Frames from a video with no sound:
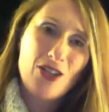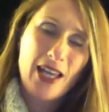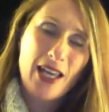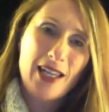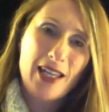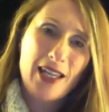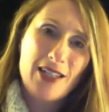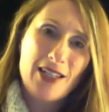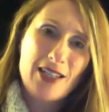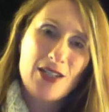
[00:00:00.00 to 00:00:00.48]

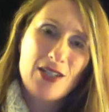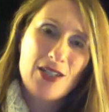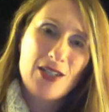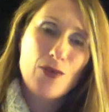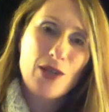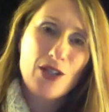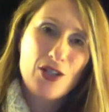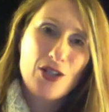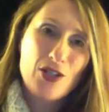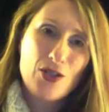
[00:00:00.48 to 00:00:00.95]
and there's a
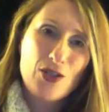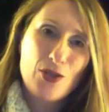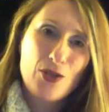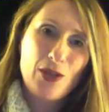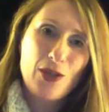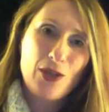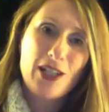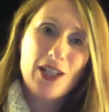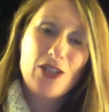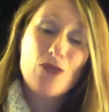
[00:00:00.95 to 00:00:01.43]

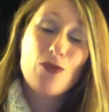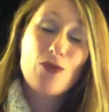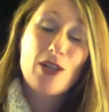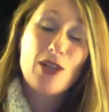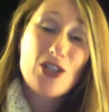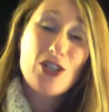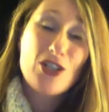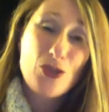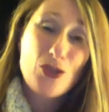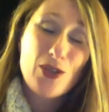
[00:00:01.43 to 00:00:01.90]

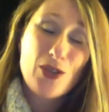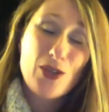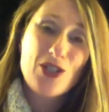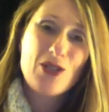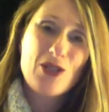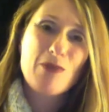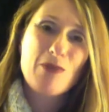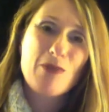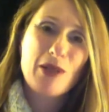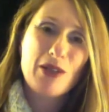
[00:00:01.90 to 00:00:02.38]

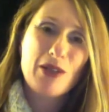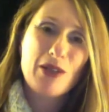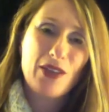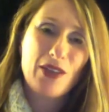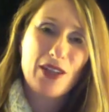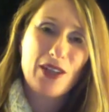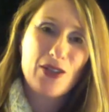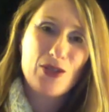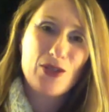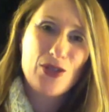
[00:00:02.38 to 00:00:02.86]
registration button
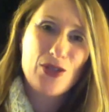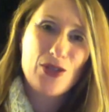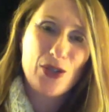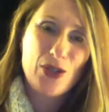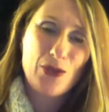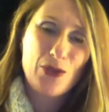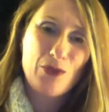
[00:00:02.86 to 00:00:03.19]
there too.